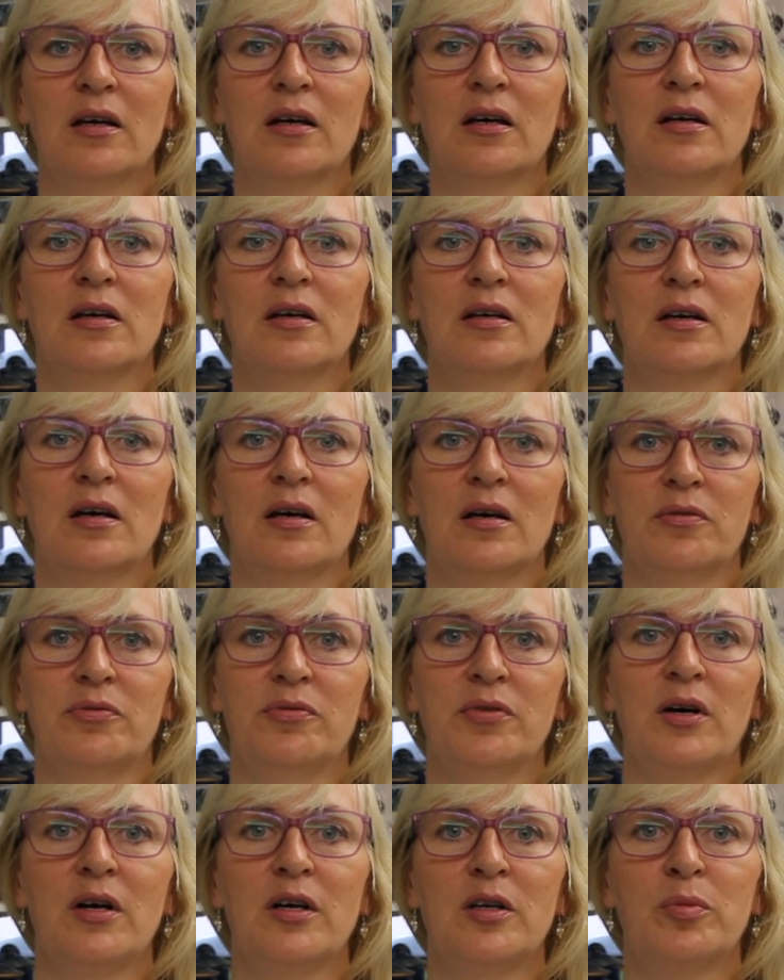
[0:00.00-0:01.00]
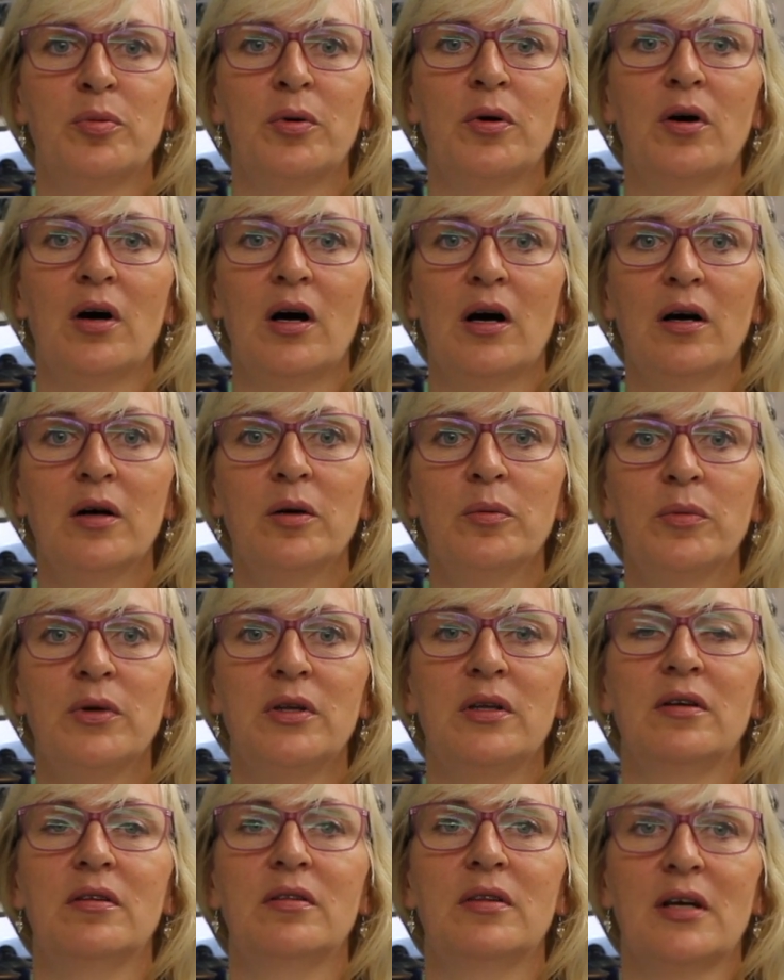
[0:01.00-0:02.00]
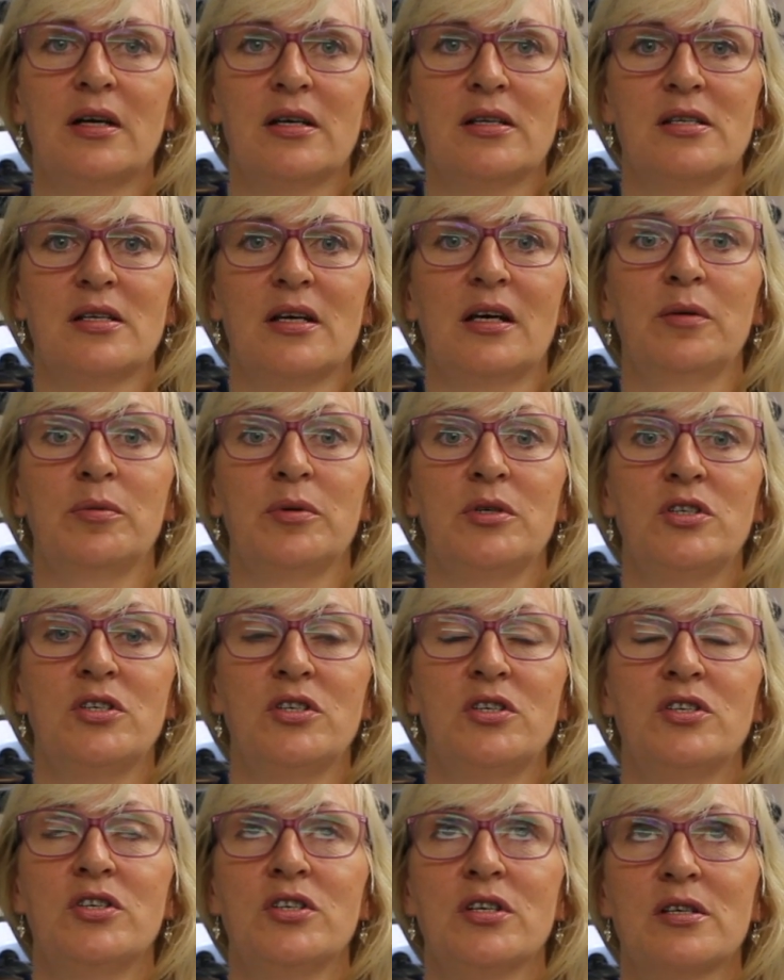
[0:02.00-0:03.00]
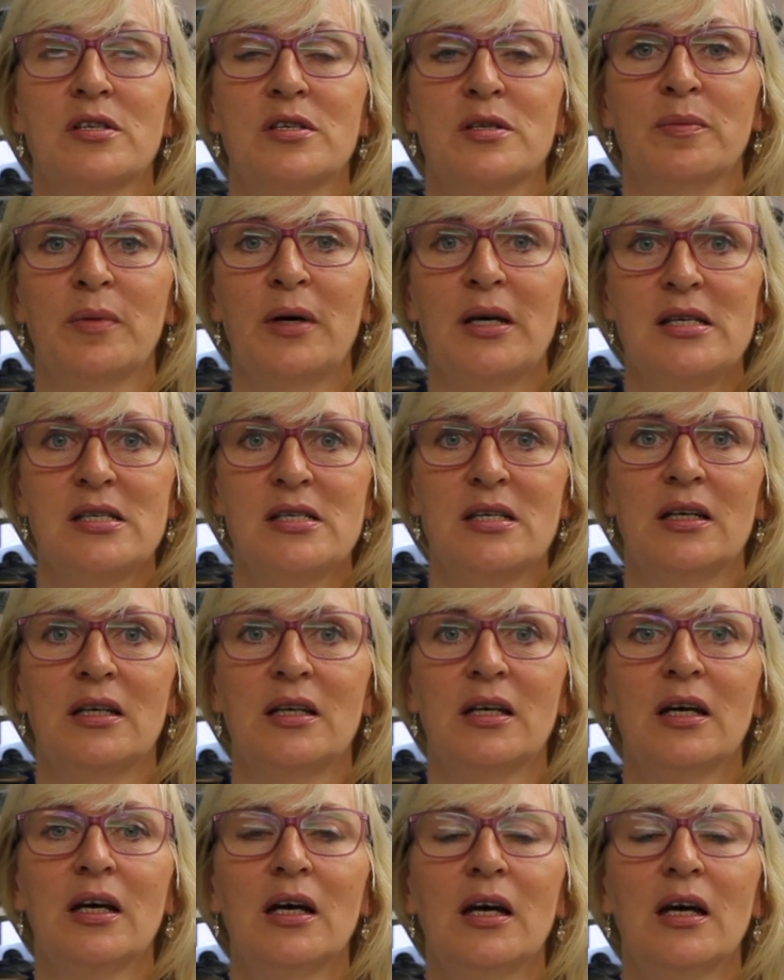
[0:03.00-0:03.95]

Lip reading: a fired pot home with you that day, which is just amazing,